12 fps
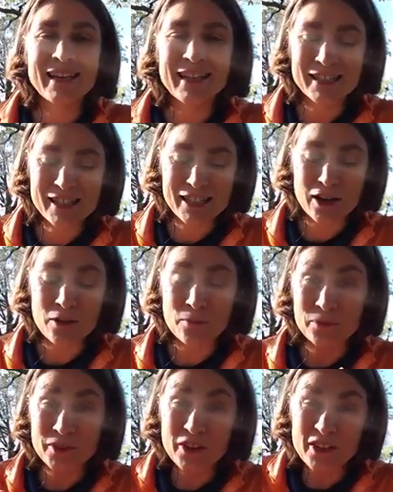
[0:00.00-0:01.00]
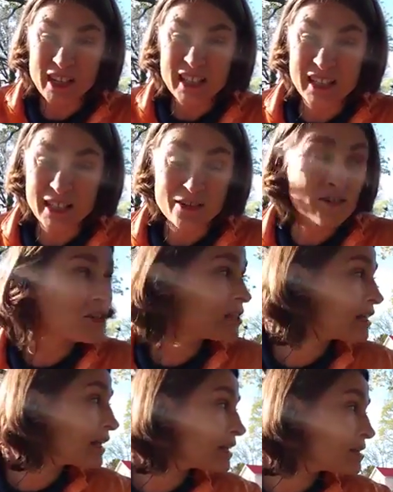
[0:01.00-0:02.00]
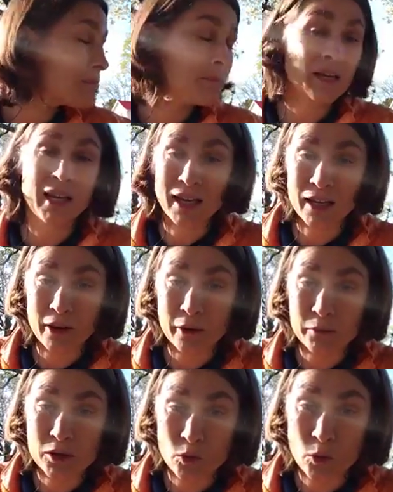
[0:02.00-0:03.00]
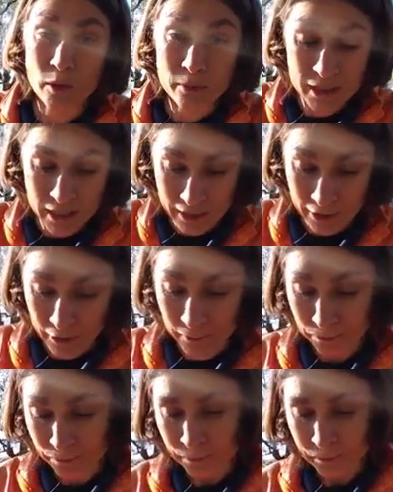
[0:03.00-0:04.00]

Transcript: And so there is energy that's being absorbed here.